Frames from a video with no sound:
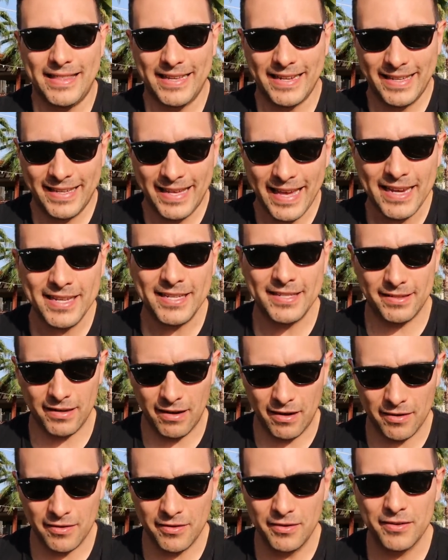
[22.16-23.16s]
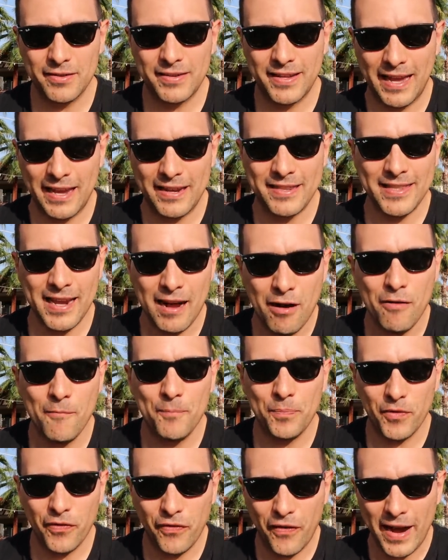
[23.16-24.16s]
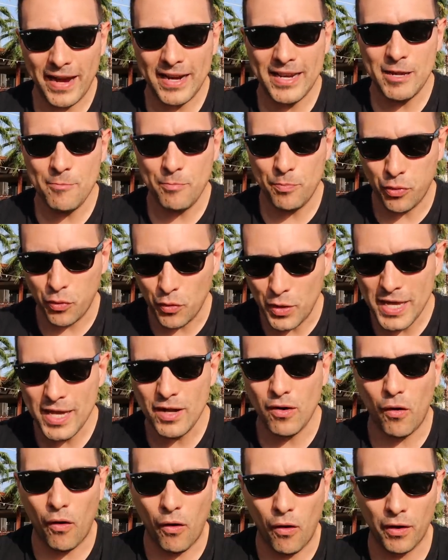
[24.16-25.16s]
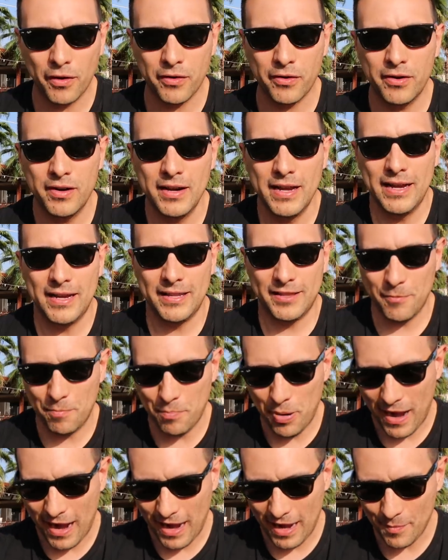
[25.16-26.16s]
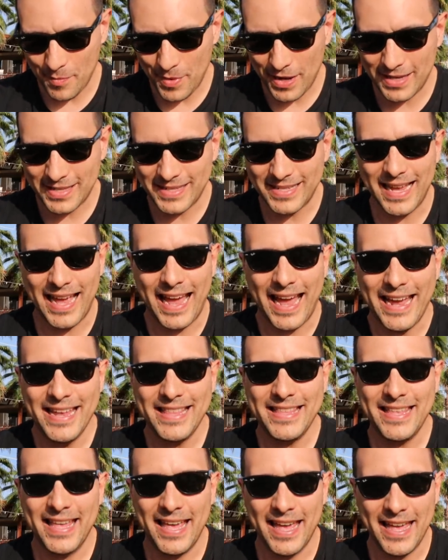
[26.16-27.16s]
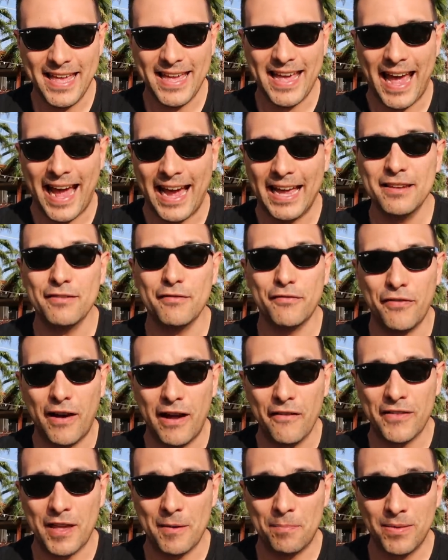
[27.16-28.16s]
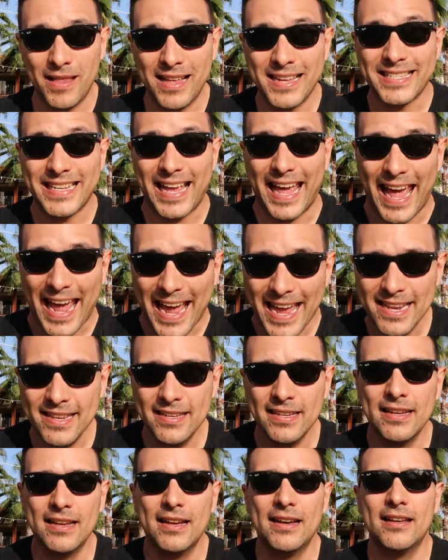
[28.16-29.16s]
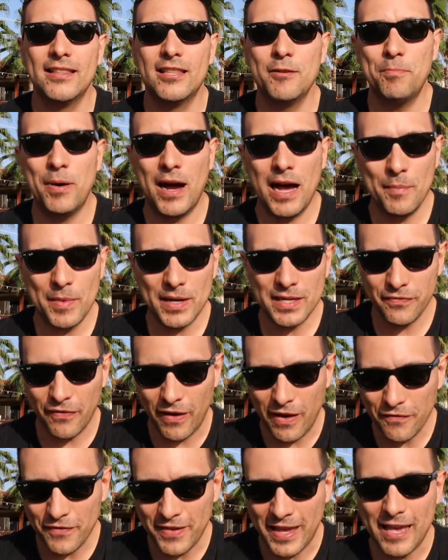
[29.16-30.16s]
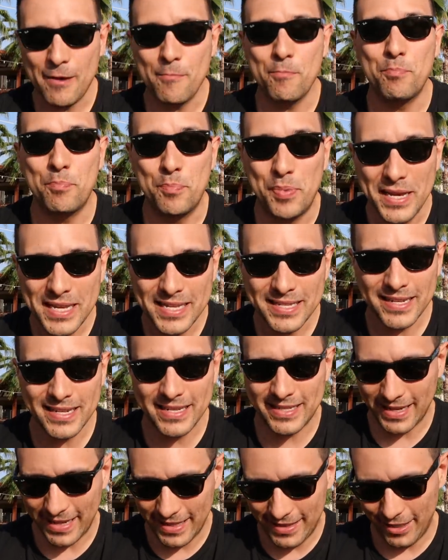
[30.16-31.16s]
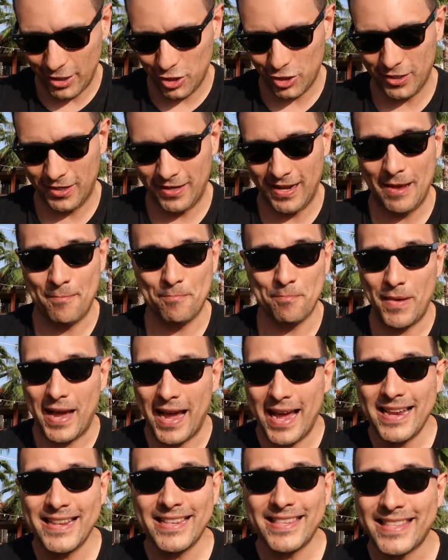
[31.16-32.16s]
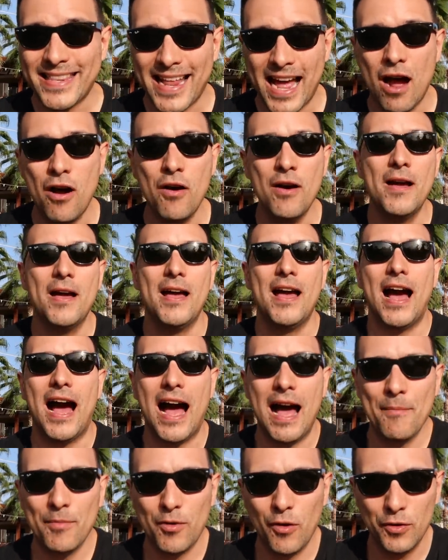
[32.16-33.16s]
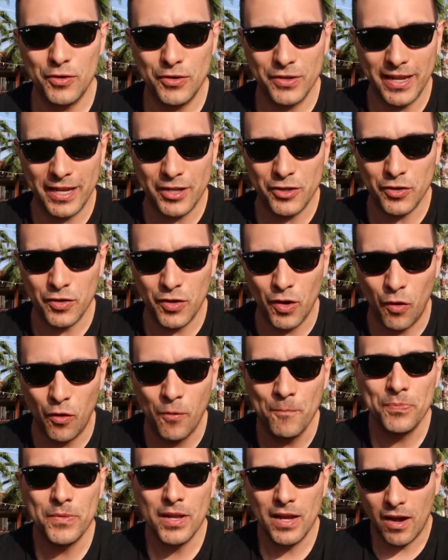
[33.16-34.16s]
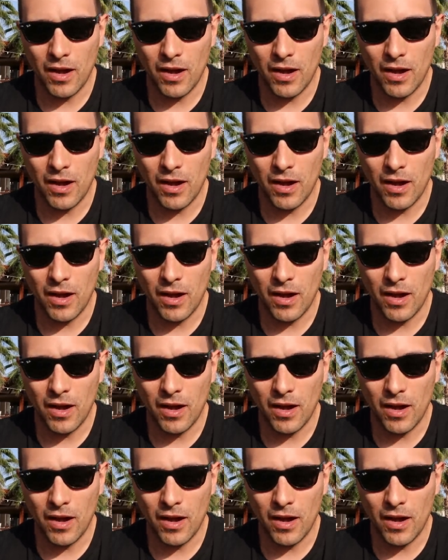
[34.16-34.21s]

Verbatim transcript: the Kickstarter can now finally pre-order the Pimax 8K and 5K Plus and the Pimax 5K Business Edition. And now I'm going to let you know